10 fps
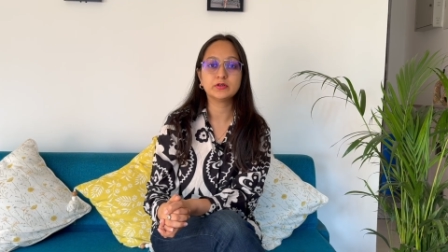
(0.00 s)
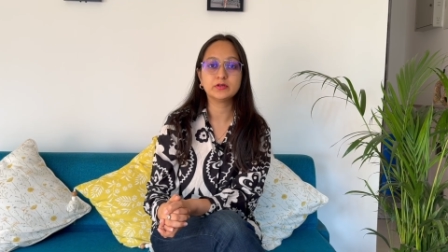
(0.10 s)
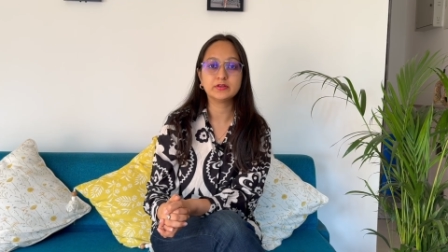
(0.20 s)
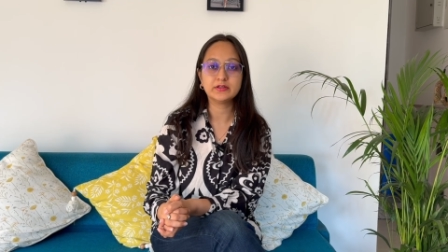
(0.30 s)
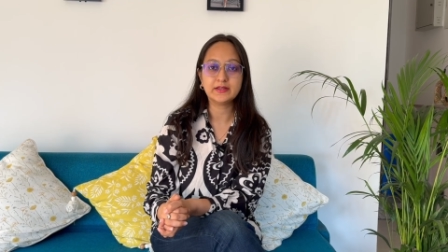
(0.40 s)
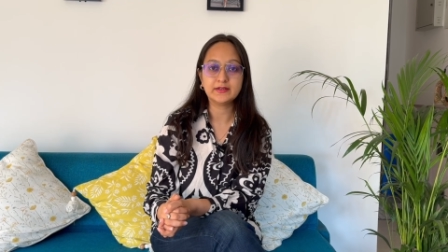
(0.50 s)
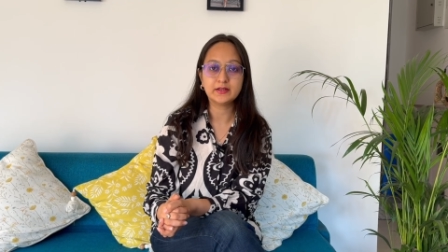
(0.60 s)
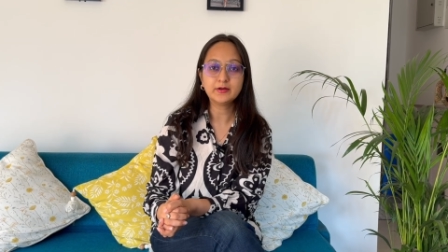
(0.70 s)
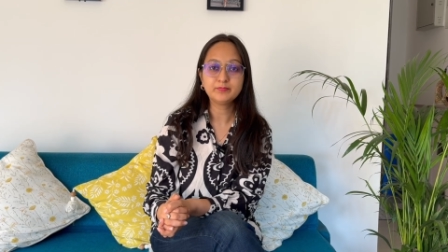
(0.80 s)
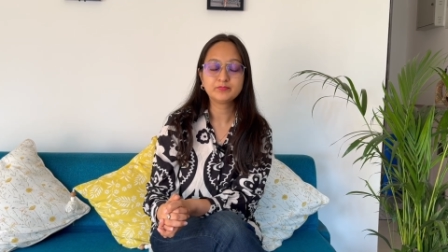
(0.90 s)
uh, the
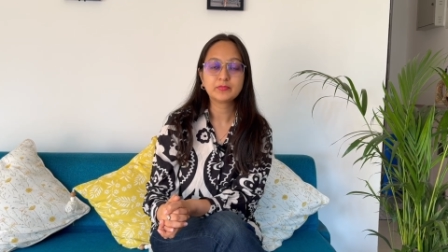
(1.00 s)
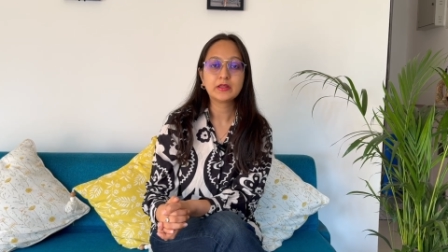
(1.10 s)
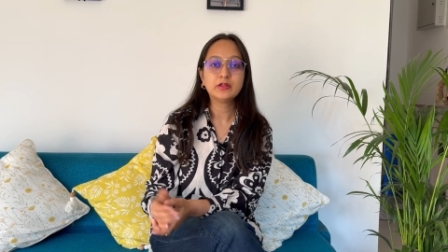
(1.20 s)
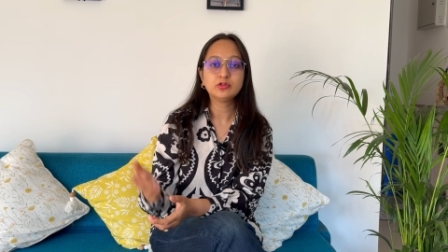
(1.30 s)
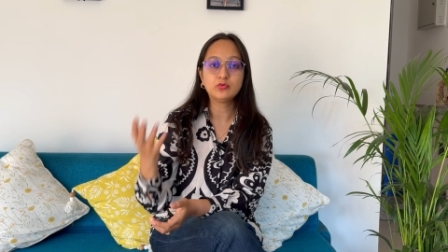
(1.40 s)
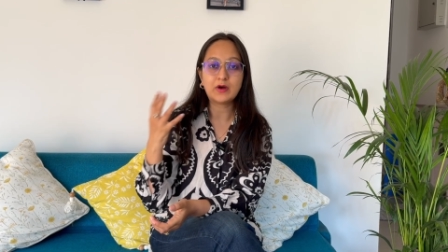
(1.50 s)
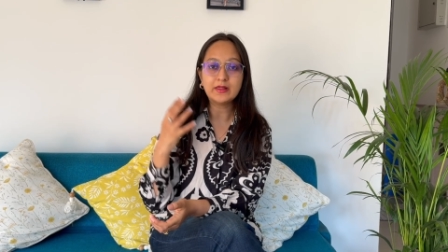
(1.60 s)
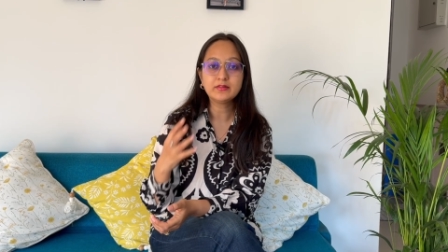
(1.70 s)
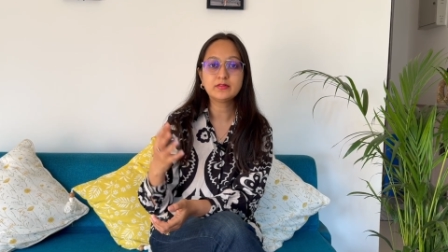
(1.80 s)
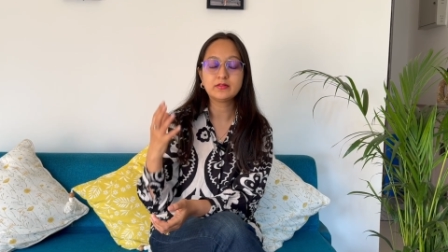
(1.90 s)
data so
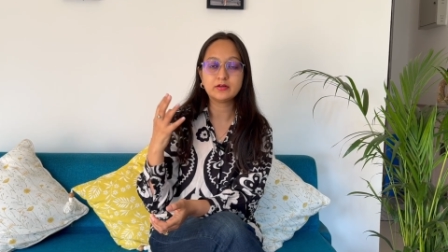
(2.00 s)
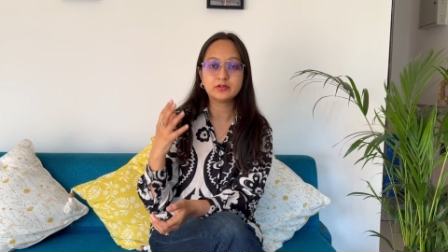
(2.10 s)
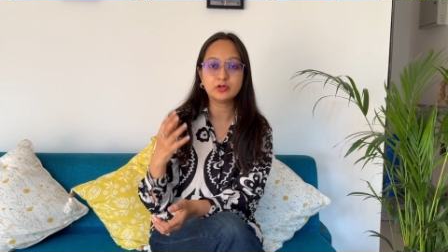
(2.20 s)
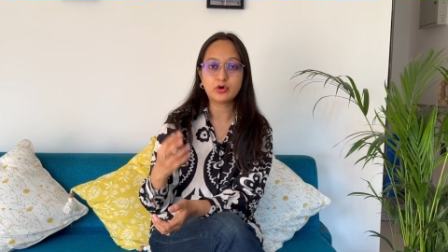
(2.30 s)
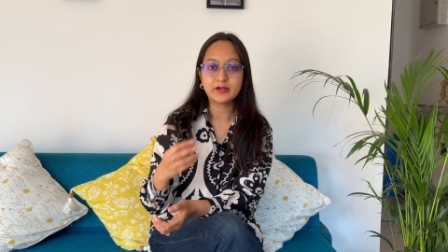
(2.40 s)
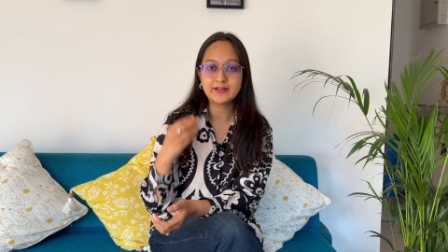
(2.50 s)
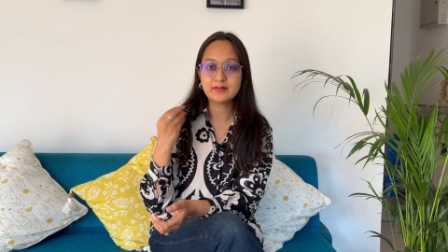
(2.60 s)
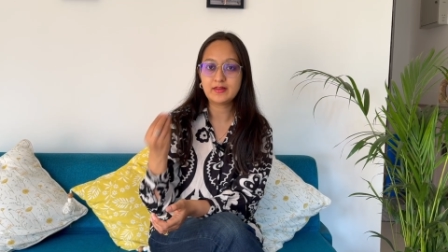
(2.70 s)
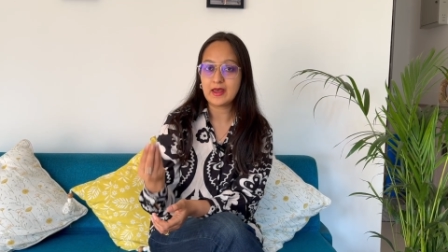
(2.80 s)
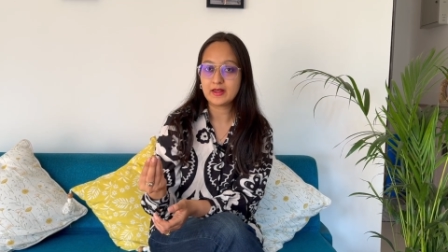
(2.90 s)
once uh, the
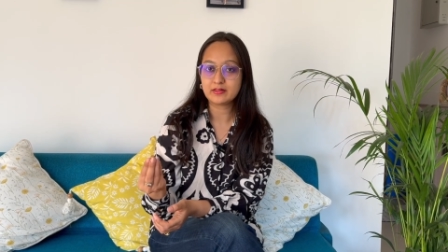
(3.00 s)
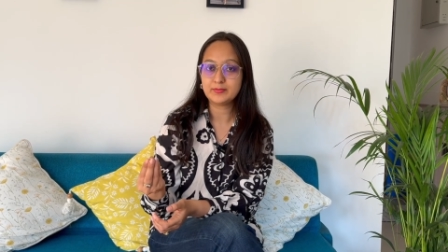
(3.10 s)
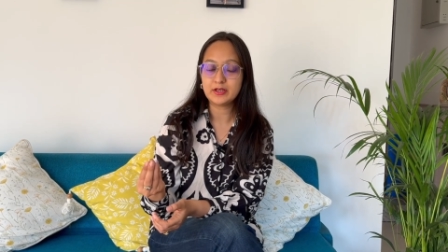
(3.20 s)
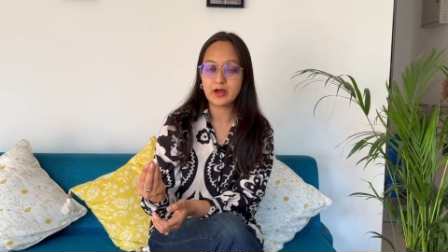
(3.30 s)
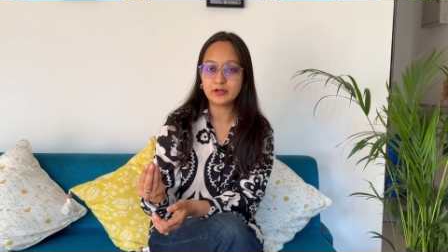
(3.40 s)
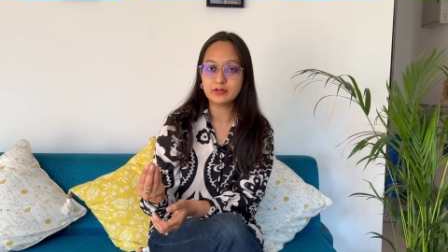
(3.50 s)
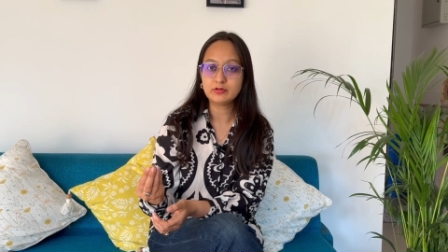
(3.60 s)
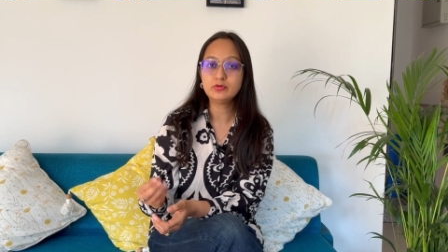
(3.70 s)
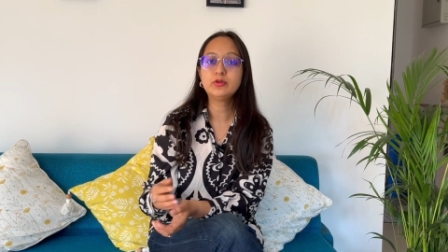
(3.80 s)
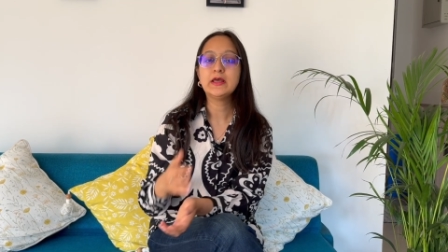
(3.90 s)
context has been
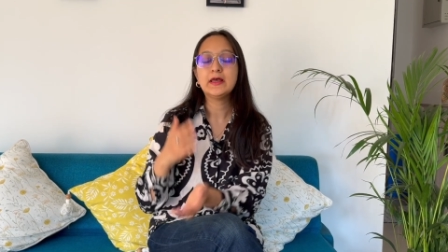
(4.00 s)
understood,